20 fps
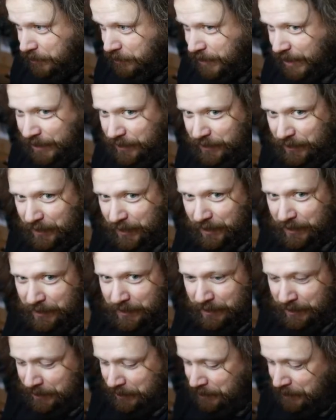
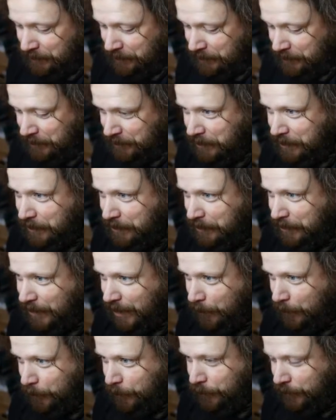Chatot.
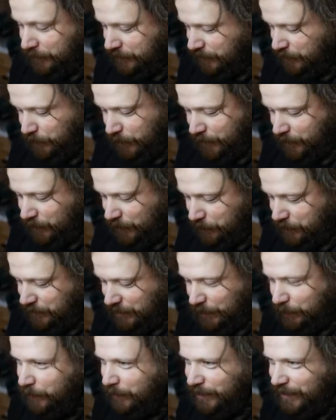Clobopus. Is my grip
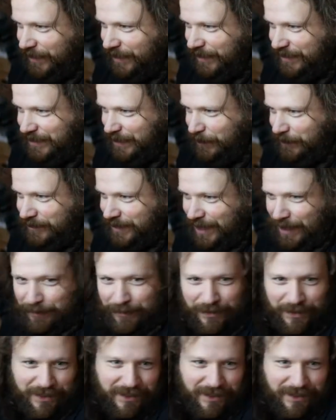slipping, guys? Is that what's happening?